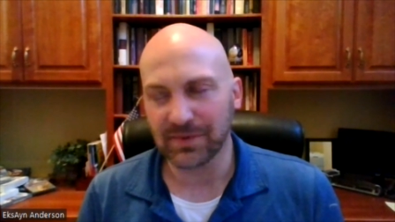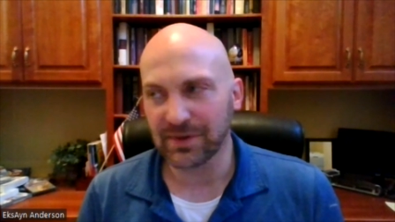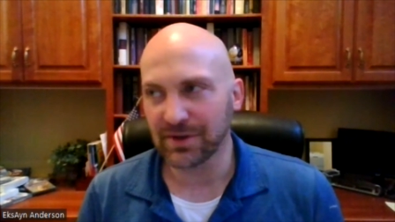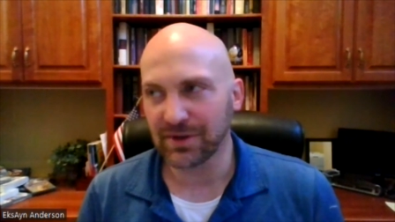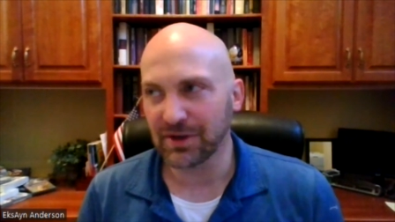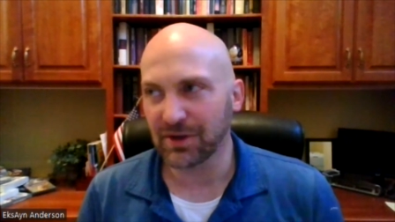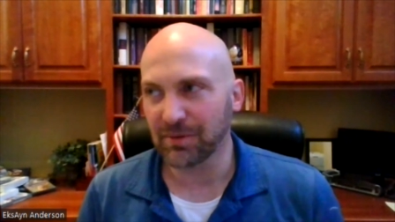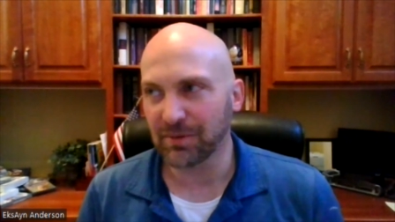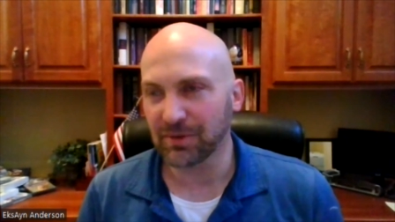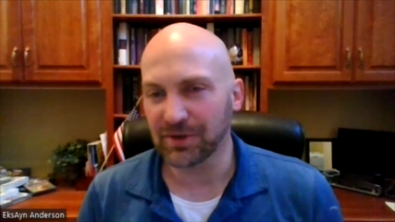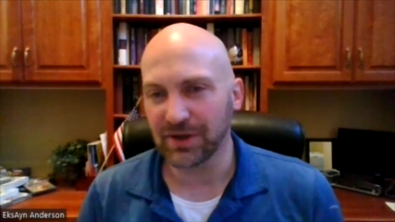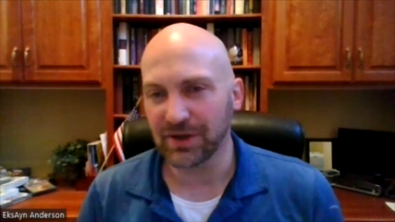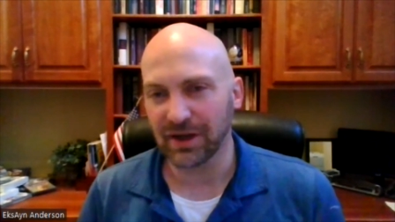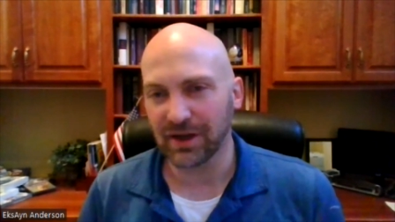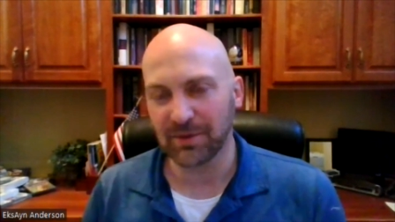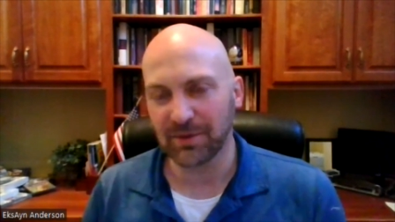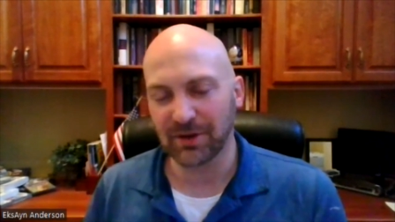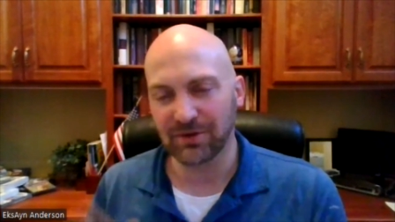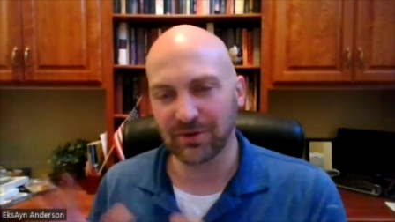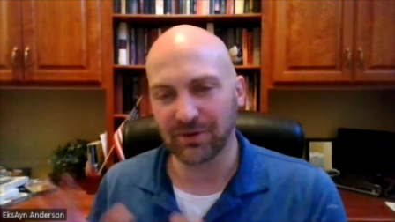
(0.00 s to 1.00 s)
we talk
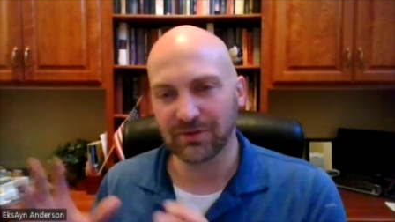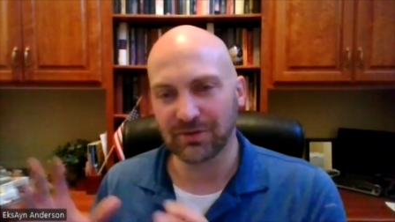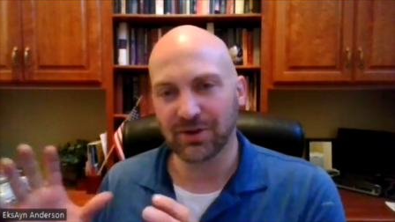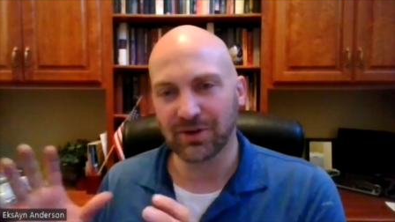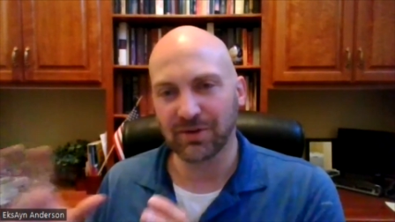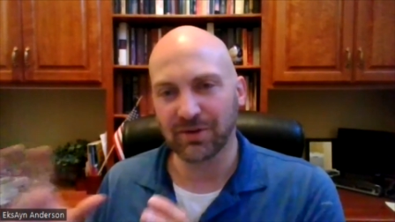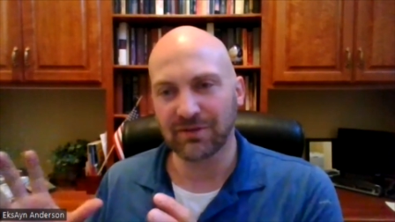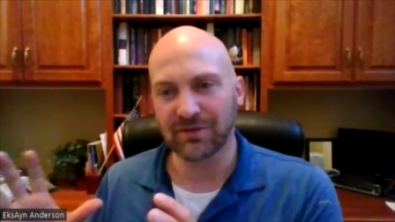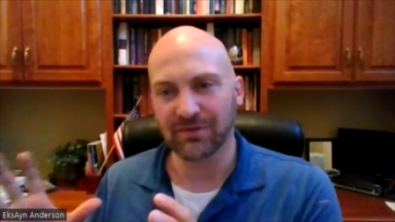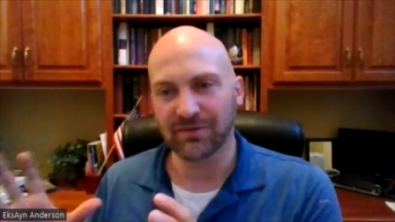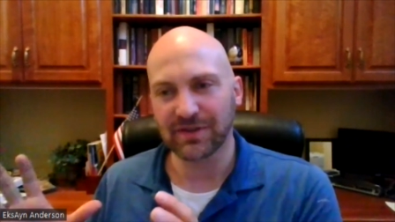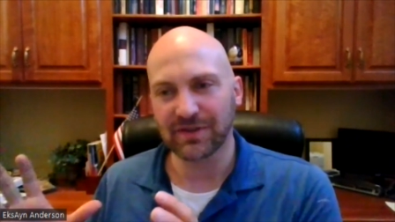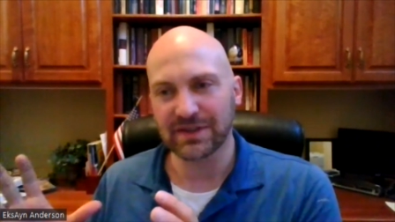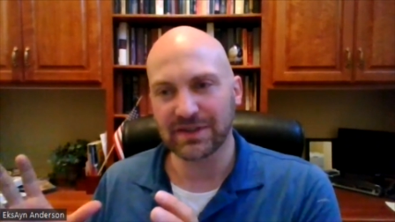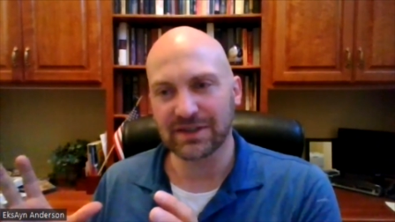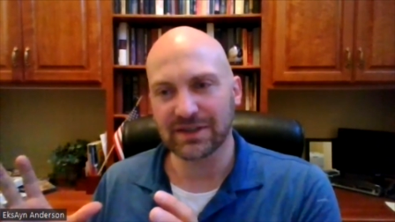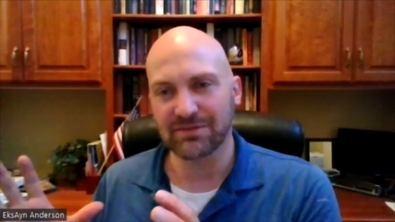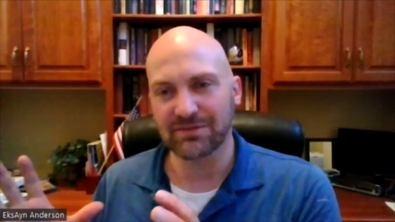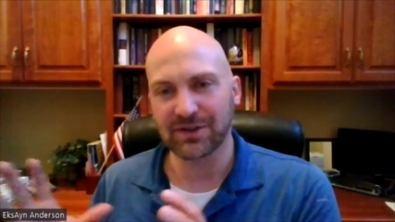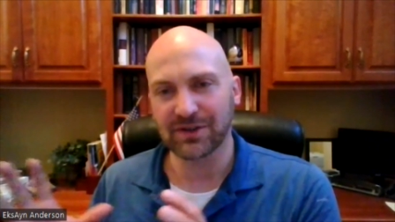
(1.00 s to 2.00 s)
about Newtonian
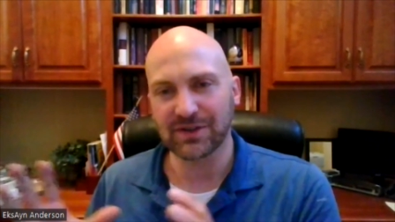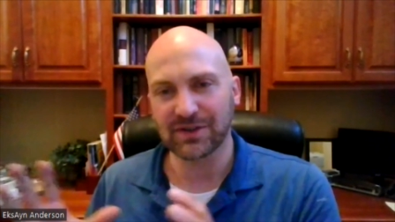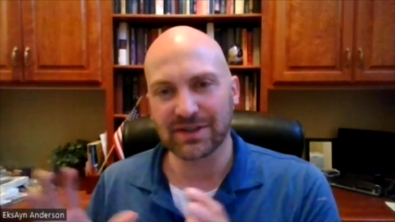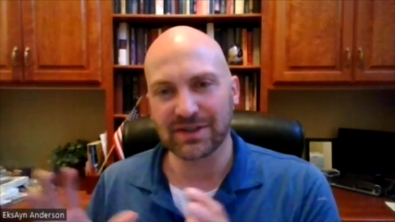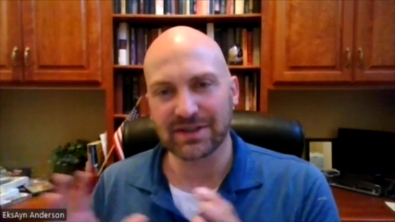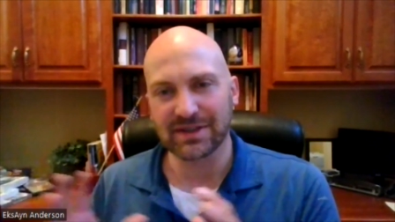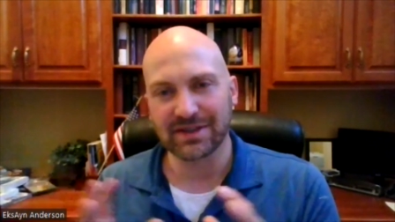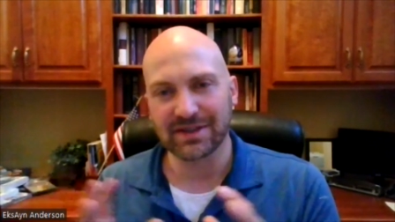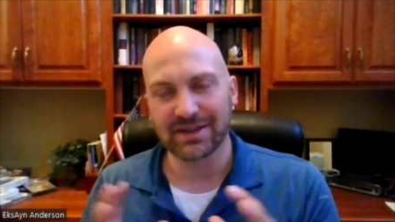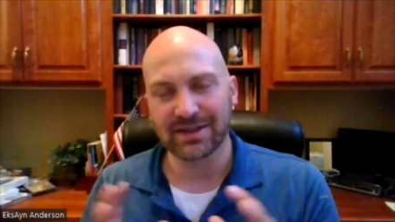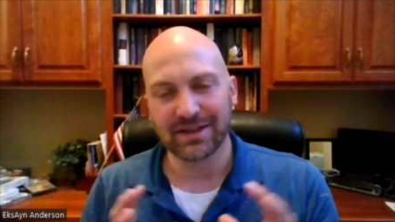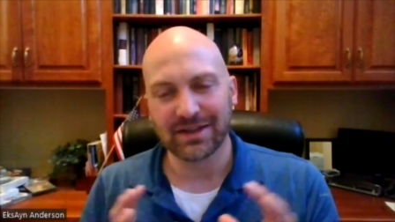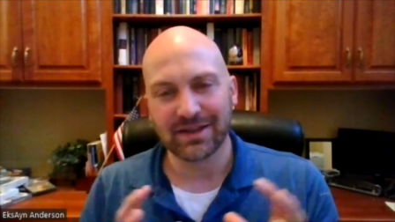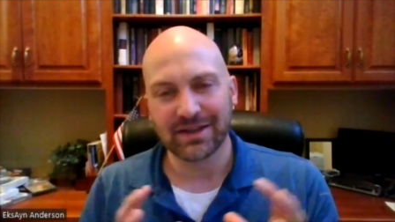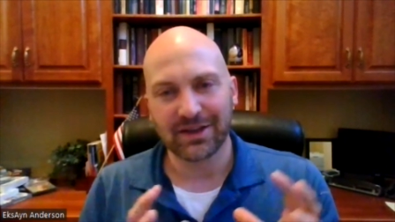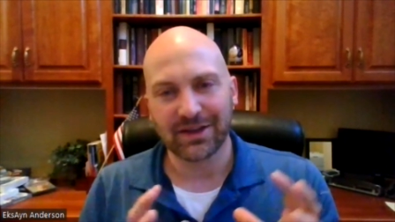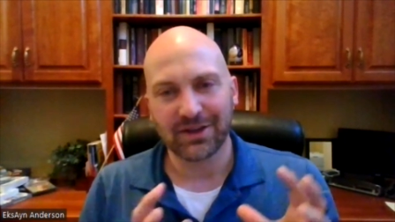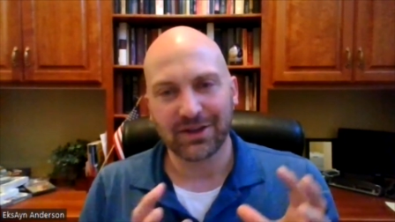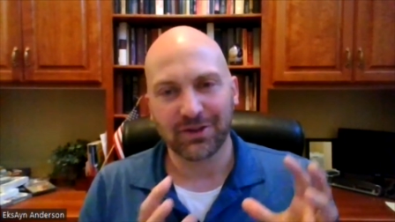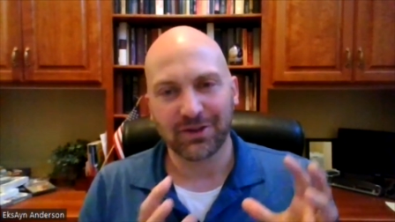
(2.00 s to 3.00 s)
physics versus
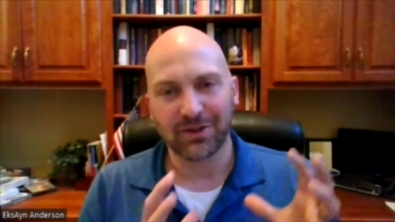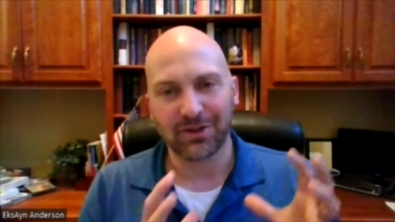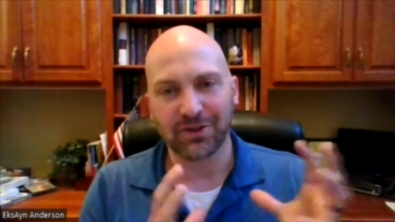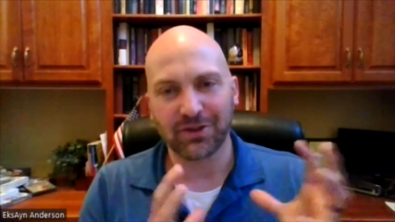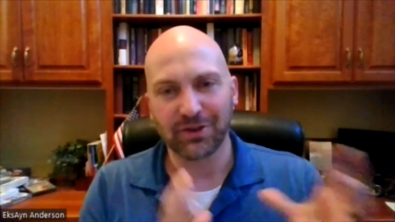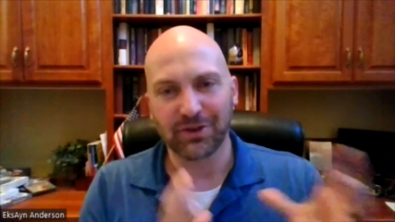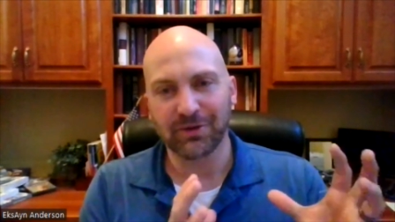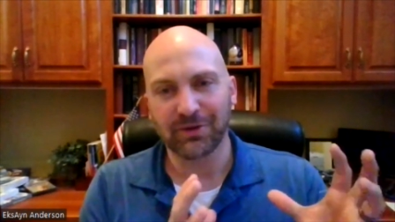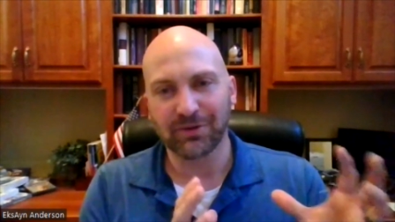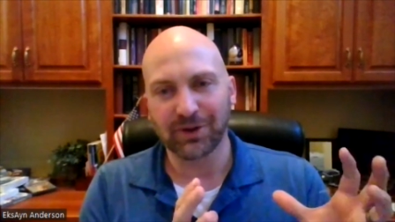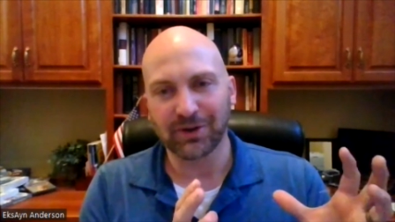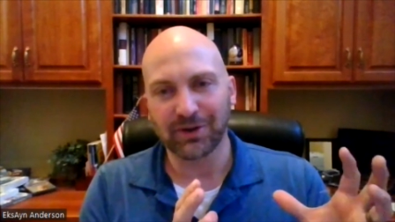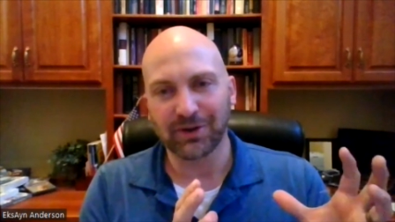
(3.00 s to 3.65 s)
the theory of